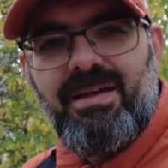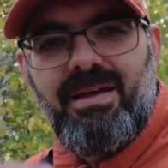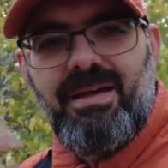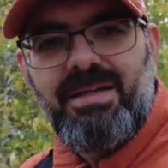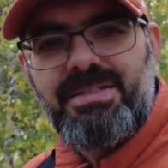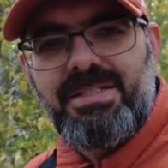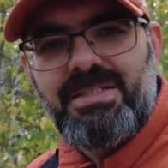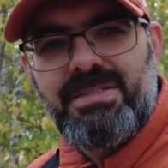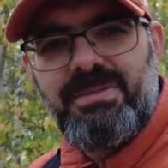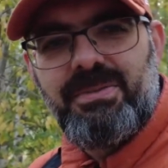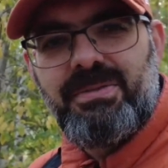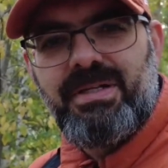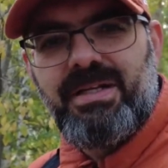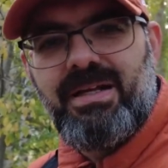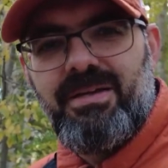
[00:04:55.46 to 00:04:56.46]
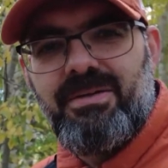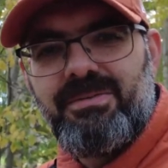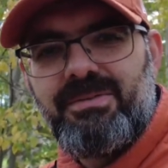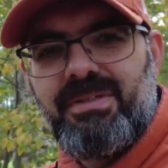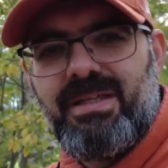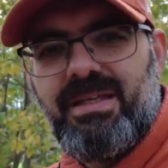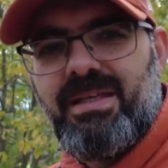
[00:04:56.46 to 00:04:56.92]
I just look
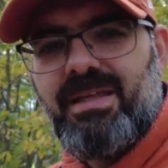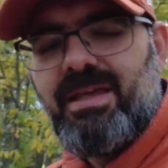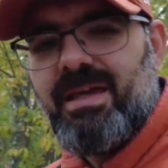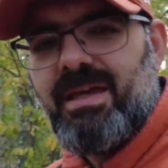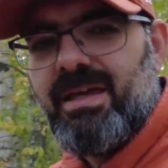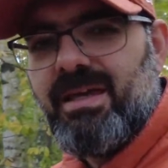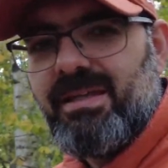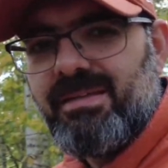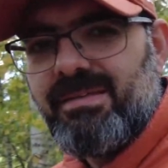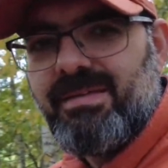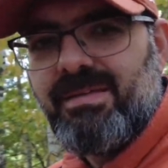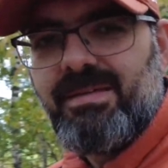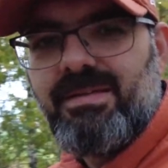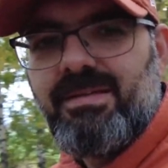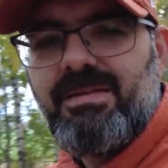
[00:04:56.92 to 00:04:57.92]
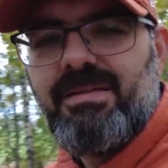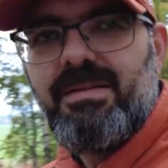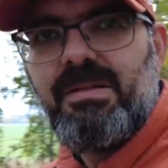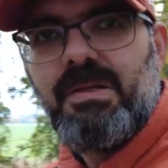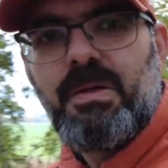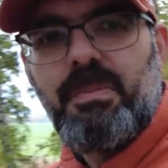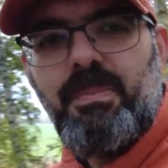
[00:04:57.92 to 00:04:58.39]
around and
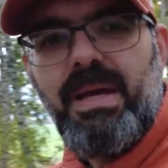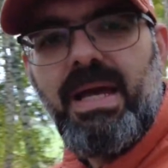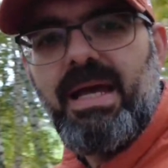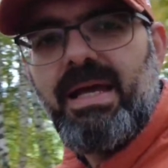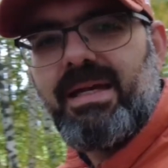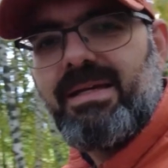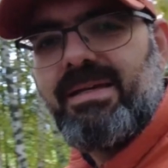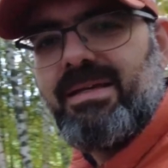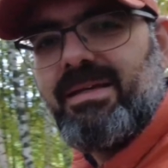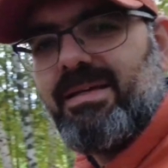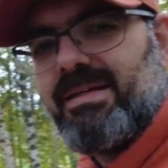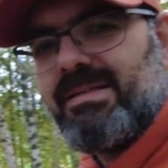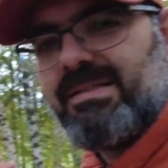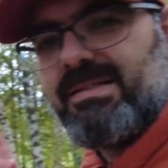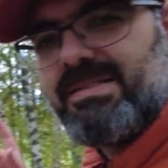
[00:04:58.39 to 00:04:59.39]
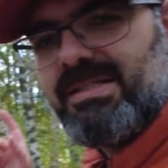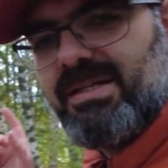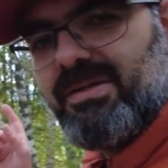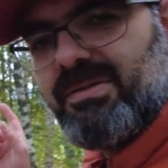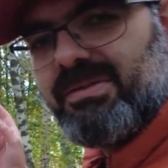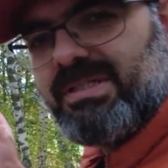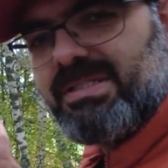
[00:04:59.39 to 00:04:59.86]
look back and I
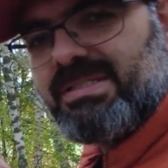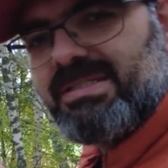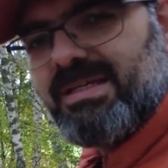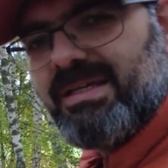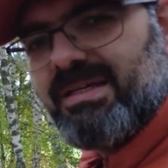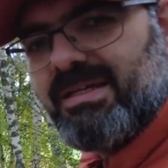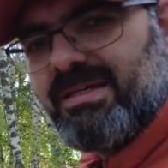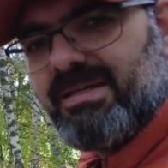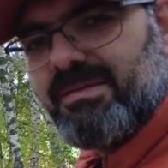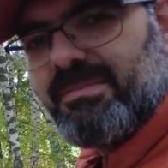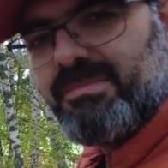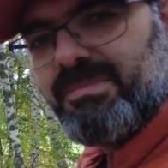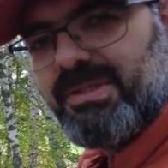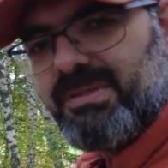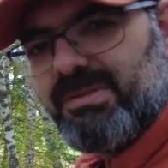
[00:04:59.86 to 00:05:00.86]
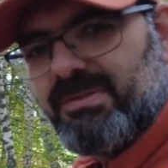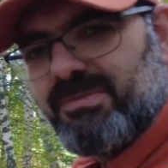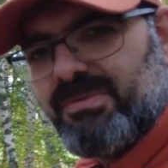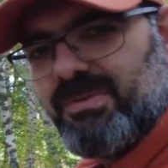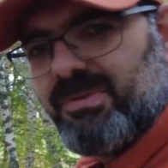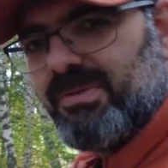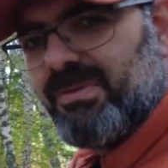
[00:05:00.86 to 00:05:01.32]
saw this
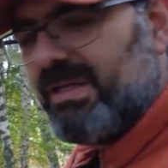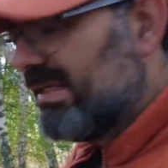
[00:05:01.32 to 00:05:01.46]
beautiful